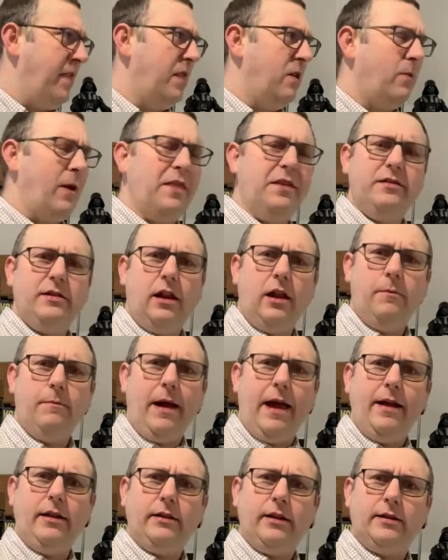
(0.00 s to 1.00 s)
the weather's a lot
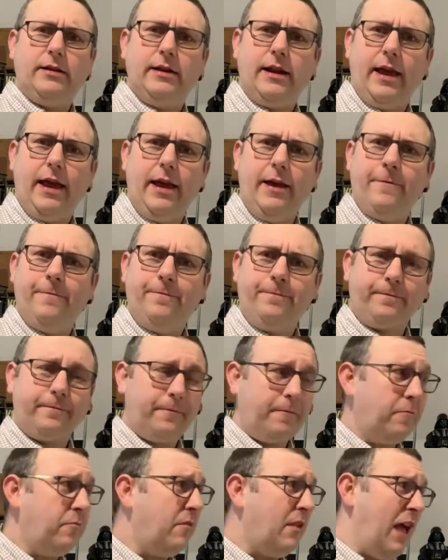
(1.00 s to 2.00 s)
milder today.
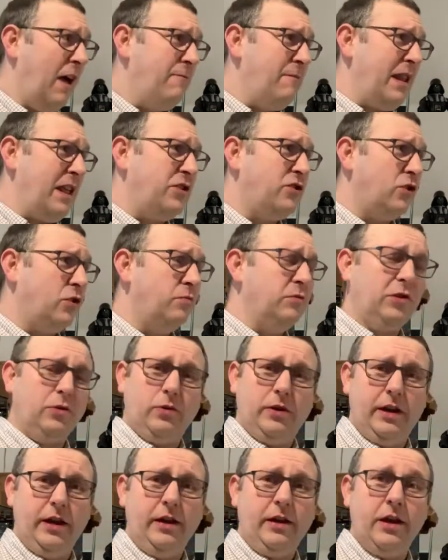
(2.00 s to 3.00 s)
I managed to come to
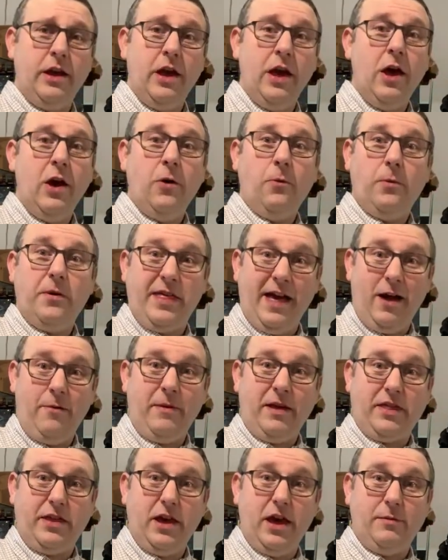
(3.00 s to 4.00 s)
work without my
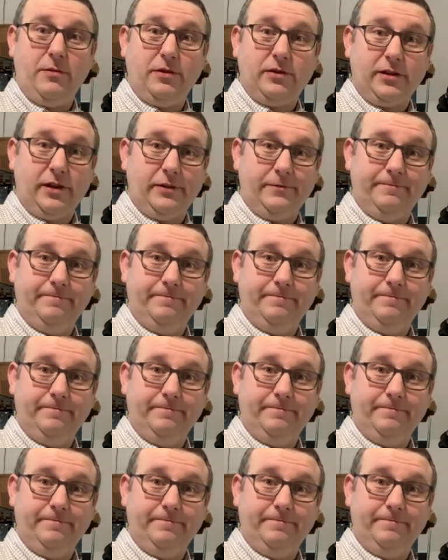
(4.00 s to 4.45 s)
thermals on.